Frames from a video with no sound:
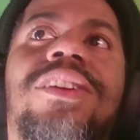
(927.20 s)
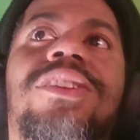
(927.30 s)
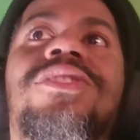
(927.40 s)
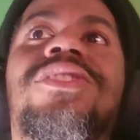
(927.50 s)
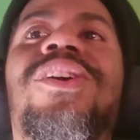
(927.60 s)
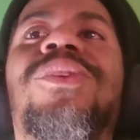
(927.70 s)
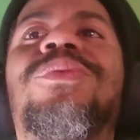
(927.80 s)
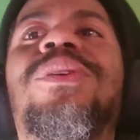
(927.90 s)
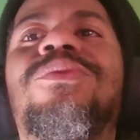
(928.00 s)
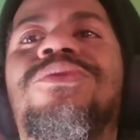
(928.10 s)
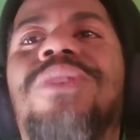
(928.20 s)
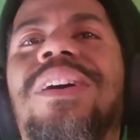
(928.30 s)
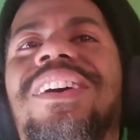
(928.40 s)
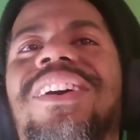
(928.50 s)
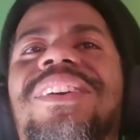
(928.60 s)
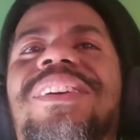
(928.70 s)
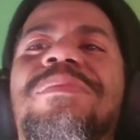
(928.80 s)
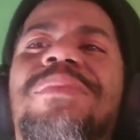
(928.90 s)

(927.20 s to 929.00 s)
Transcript: No, don't drop. Oh, come